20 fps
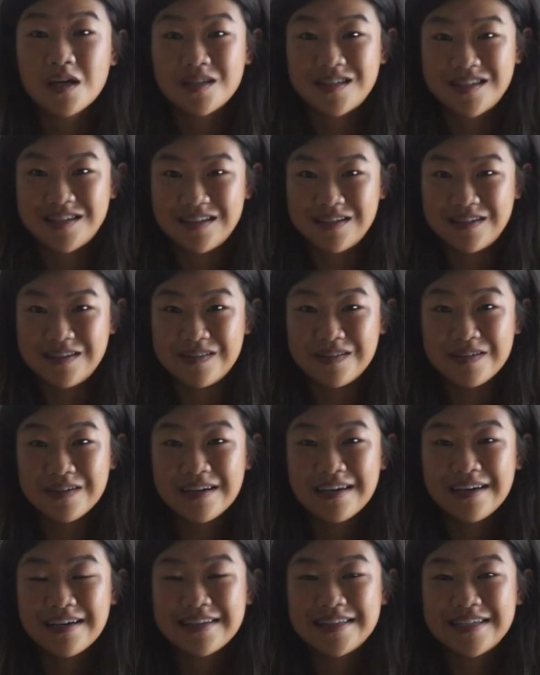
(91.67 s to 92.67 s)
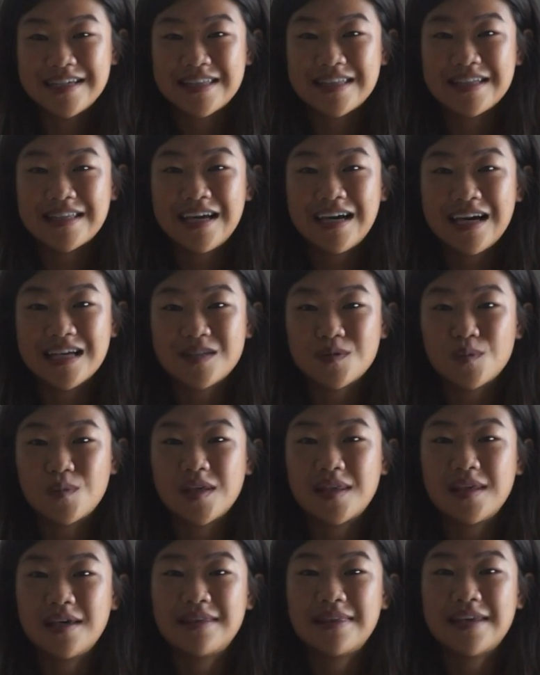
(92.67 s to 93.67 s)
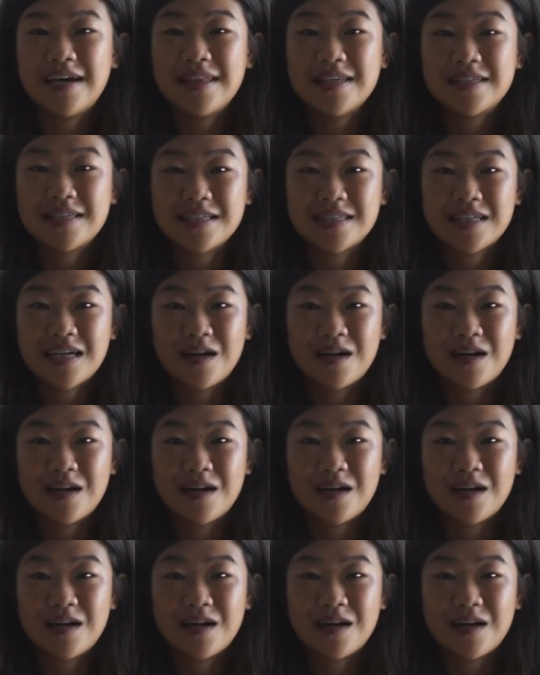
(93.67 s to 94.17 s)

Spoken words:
to take the test within 96